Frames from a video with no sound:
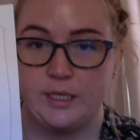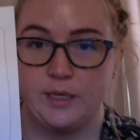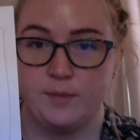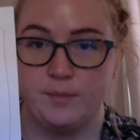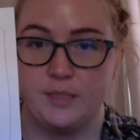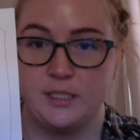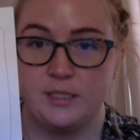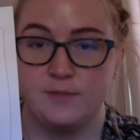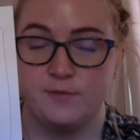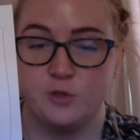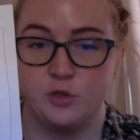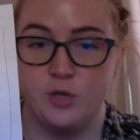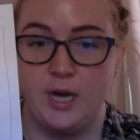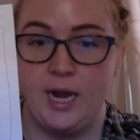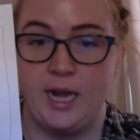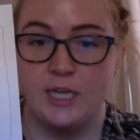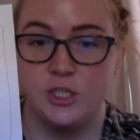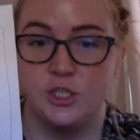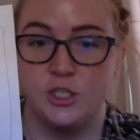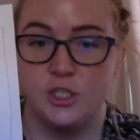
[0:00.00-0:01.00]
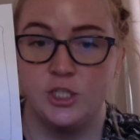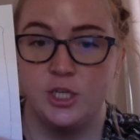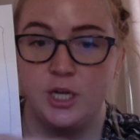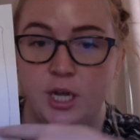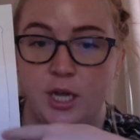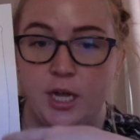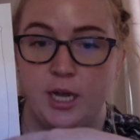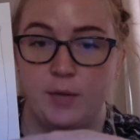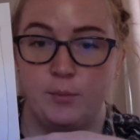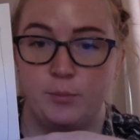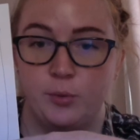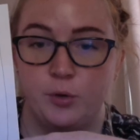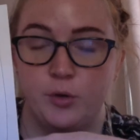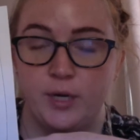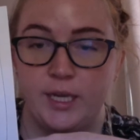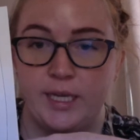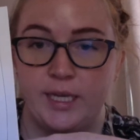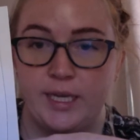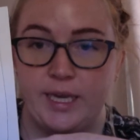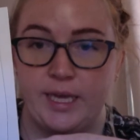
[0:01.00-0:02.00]
a piece of trash and
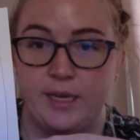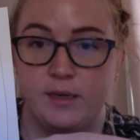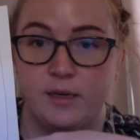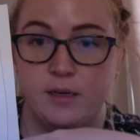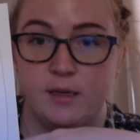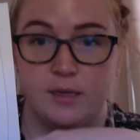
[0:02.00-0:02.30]
putting it